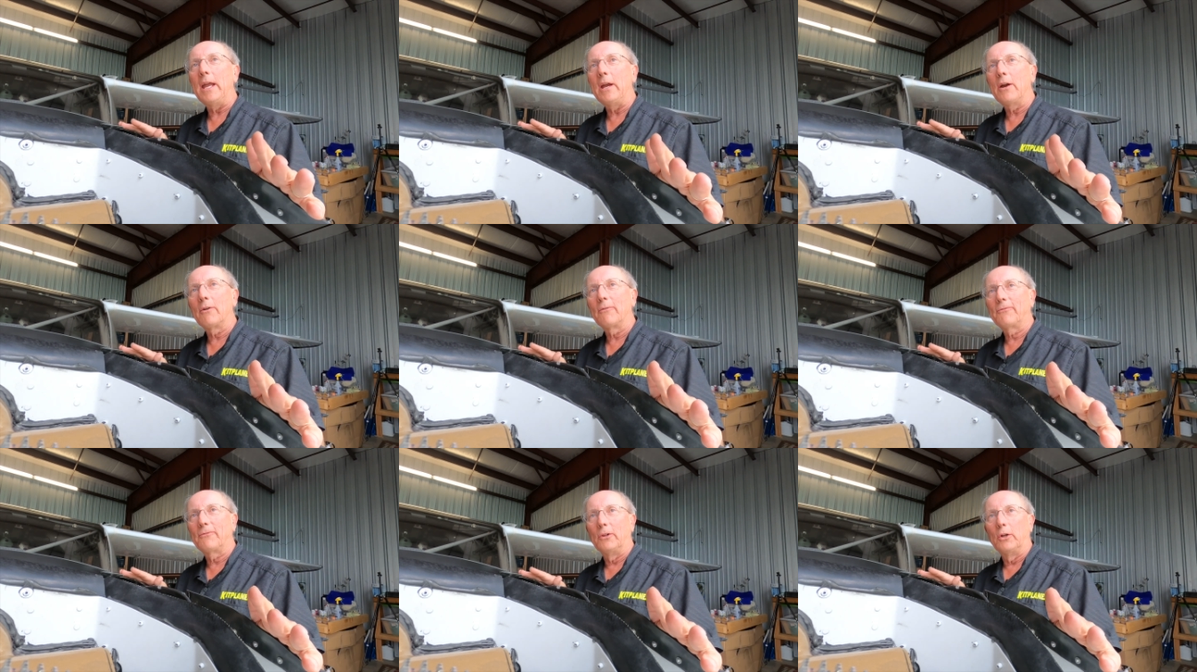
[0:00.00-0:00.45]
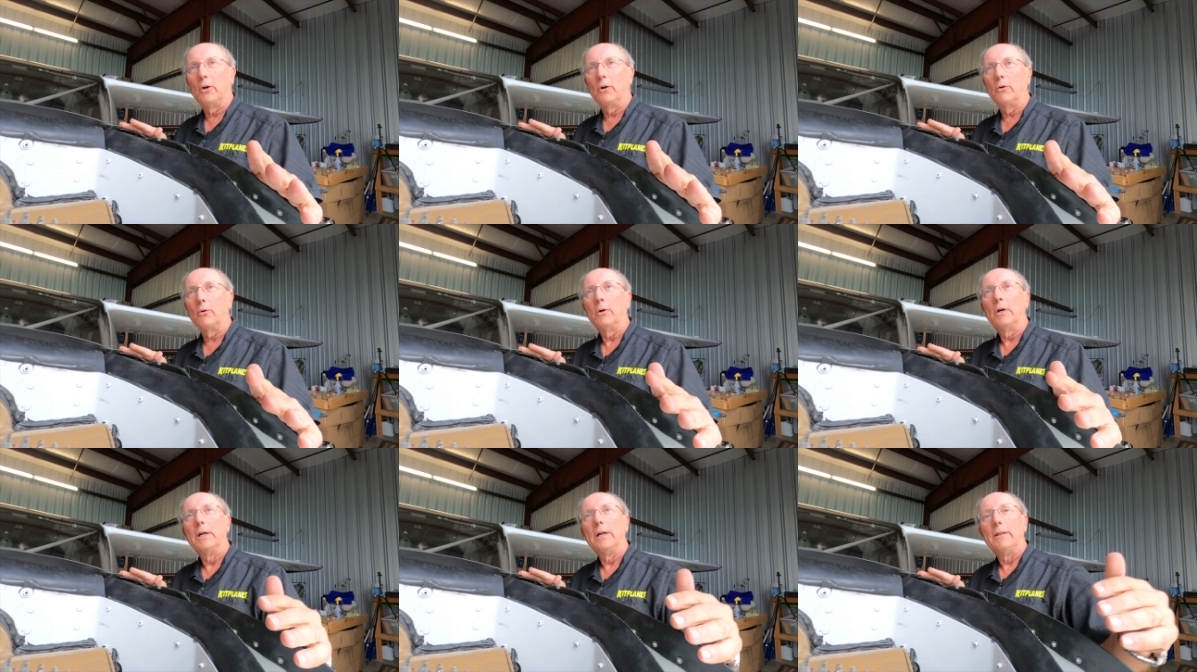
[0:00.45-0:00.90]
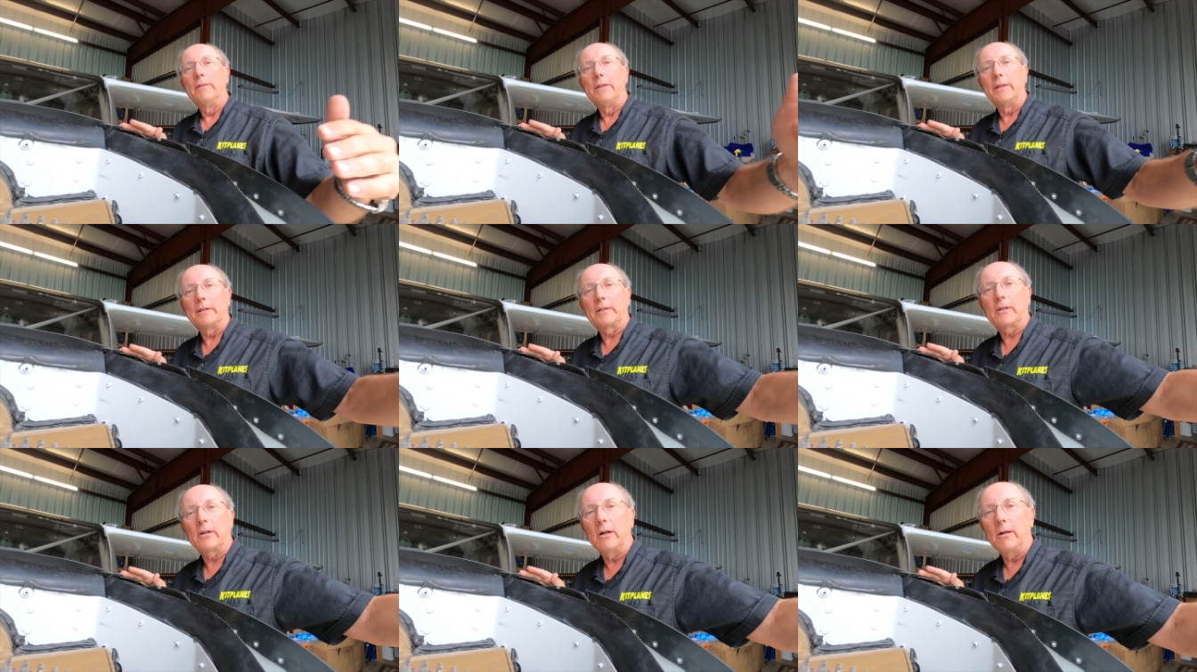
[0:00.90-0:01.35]
airflow
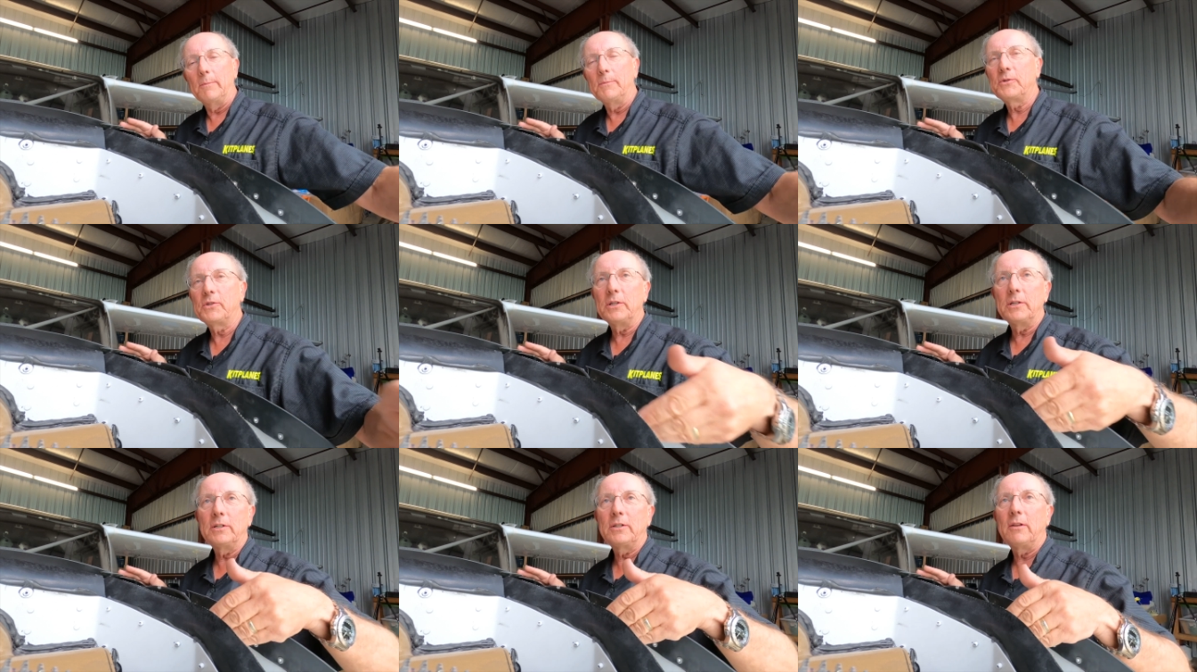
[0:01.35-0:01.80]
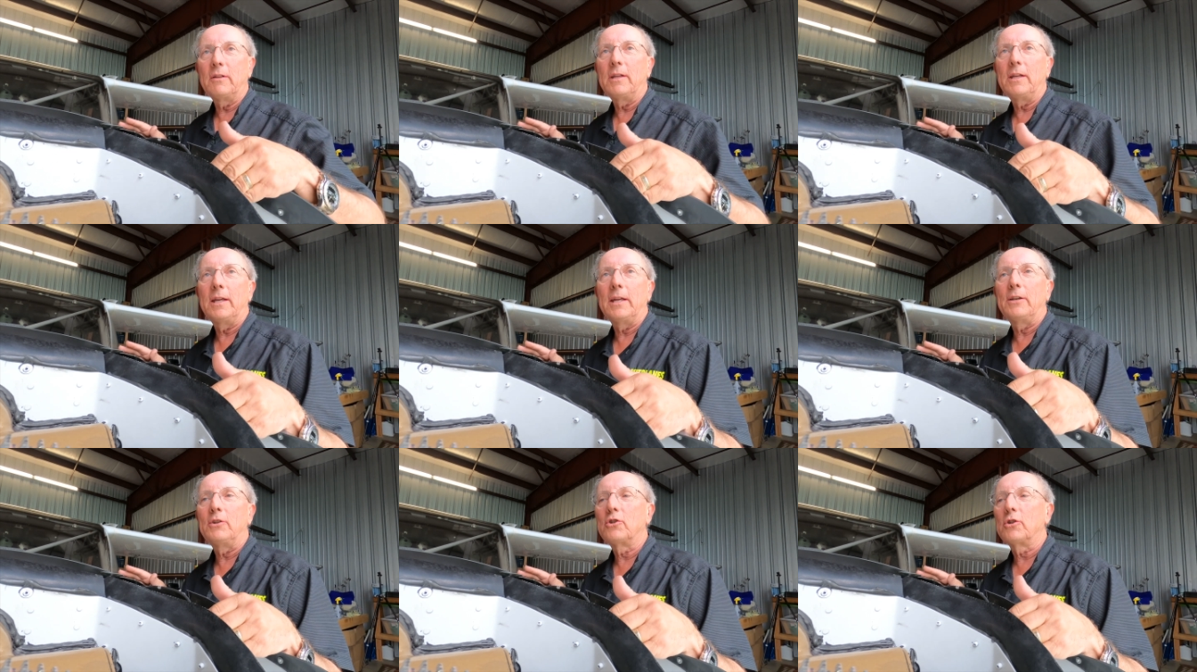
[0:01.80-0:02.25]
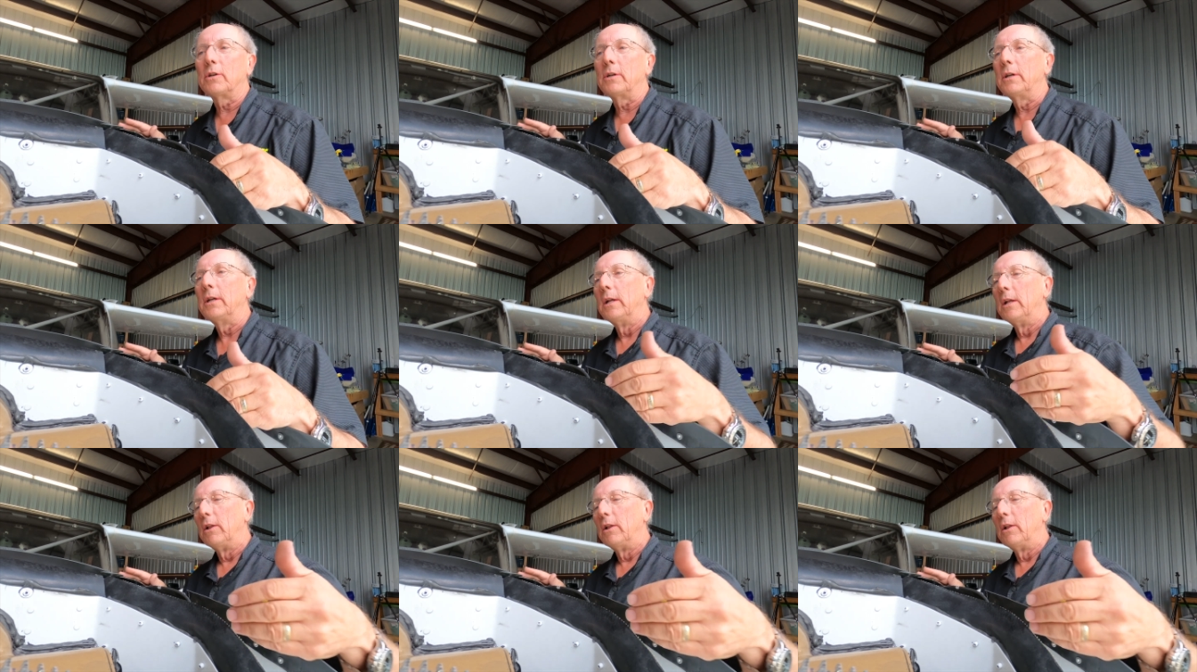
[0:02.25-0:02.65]
that comes into the engine